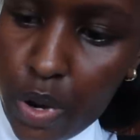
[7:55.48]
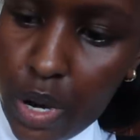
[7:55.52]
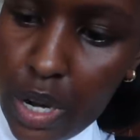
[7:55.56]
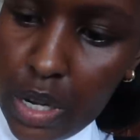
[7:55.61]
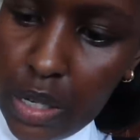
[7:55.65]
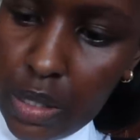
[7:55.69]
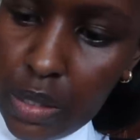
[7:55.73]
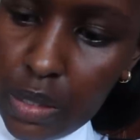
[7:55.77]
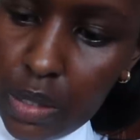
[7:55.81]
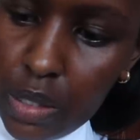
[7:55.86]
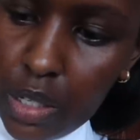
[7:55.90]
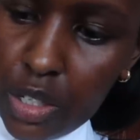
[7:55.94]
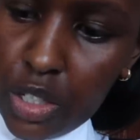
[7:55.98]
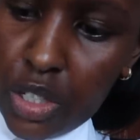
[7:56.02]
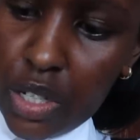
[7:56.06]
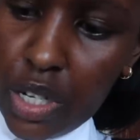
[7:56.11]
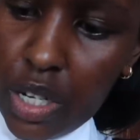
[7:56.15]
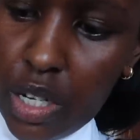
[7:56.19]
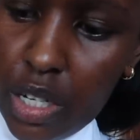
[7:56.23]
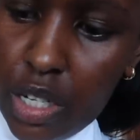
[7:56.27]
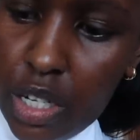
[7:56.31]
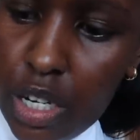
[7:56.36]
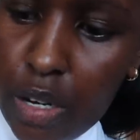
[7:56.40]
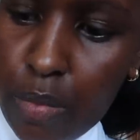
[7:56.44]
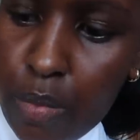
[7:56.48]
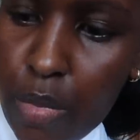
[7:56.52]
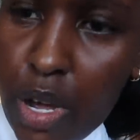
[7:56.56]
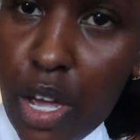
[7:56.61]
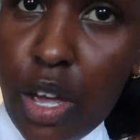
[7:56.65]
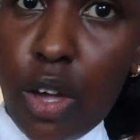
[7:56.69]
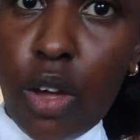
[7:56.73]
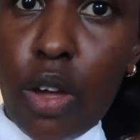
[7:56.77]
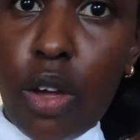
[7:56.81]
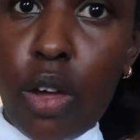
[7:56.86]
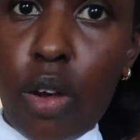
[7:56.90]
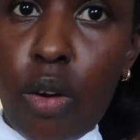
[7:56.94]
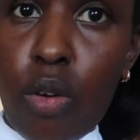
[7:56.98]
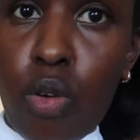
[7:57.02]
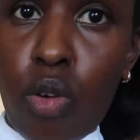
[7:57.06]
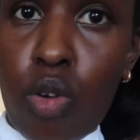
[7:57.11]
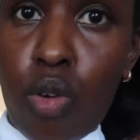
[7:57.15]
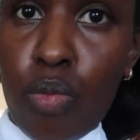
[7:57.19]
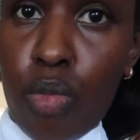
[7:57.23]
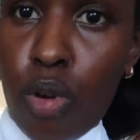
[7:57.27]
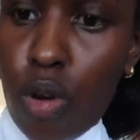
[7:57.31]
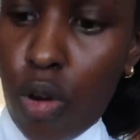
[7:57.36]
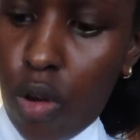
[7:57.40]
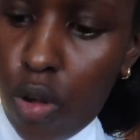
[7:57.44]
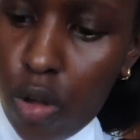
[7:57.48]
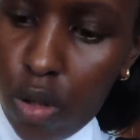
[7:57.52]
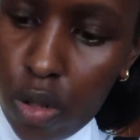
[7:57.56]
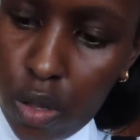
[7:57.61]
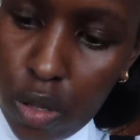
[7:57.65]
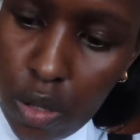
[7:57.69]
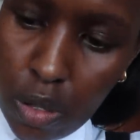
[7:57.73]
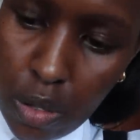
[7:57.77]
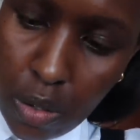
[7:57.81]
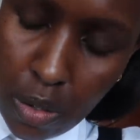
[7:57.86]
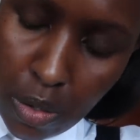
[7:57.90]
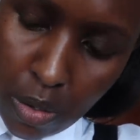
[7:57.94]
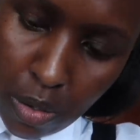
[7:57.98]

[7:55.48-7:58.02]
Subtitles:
Price. I shared it in my home haul.